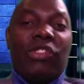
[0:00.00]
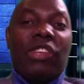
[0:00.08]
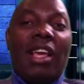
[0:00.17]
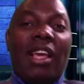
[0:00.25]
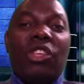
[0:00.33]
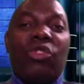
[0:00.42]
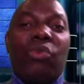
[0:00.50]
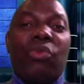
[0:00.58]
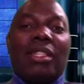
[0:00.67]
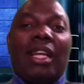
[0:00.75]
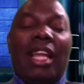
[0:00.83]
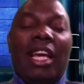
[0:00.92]
saying these were
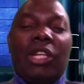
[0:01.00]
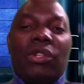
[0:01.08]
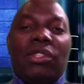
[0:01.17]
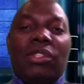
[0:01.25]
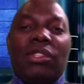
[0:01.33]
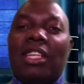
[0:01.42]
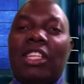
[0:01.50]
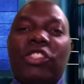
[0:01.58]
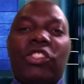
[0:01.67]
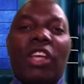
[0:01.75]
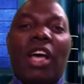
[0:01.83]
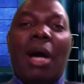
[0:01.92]
selections,
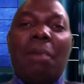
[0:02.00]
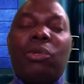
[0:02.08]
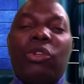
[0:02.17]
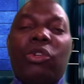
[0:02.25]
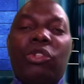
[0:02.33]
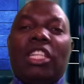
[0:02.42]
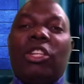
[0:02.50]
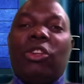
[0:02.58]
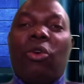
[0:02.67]
there's absolutely no